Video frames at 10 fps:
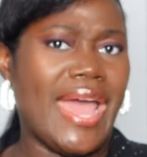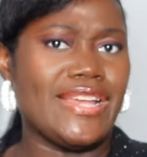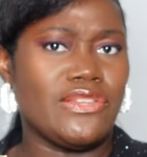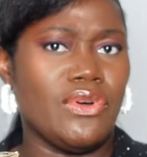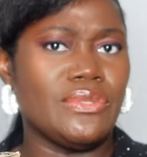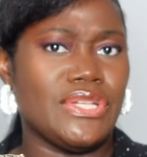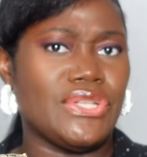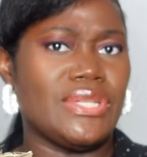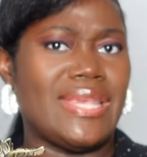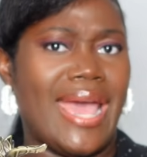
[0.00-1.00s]
casserole
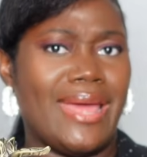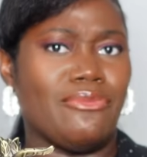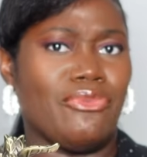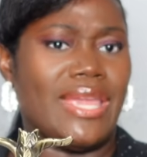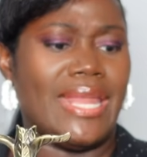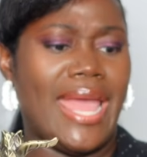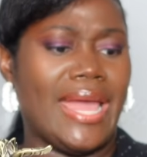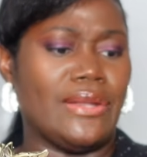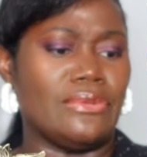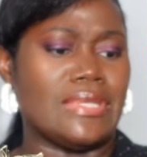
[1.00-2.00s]
dishes had rickety
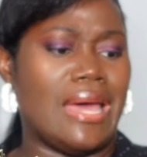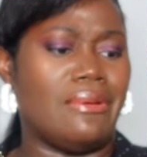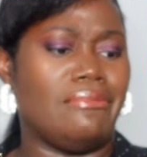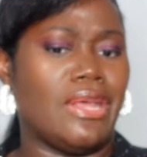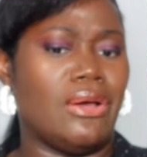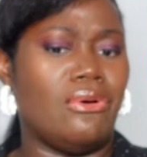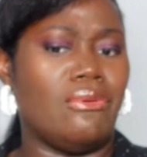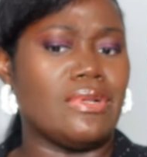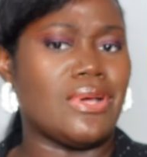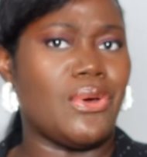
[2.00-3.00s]
handles. I don't know
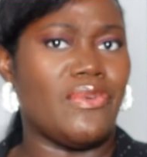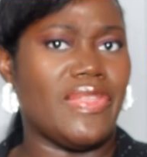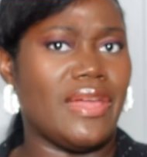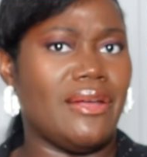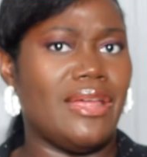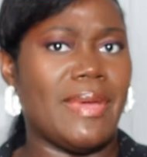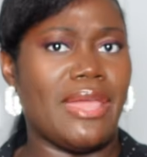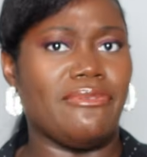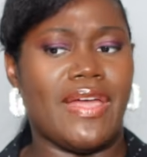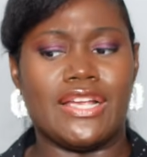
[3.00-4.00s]
what's going on over there in
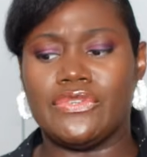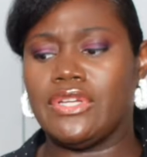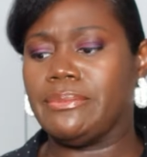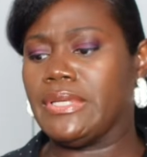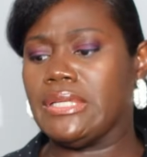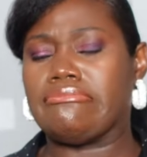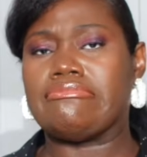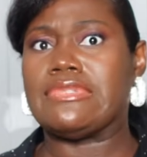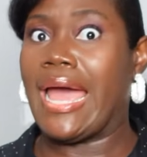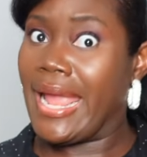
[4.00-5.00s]
manufacturing,
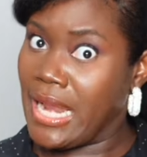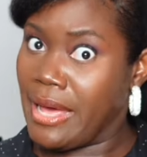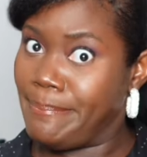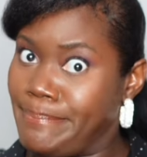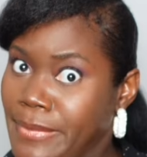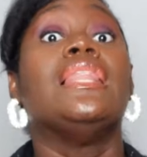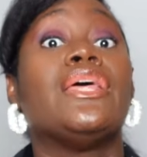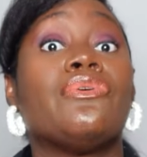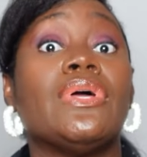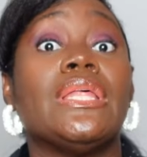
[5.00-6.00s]
but tighten up,
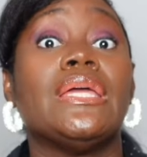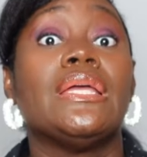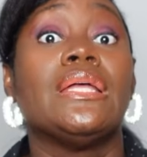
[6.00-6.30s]
literally.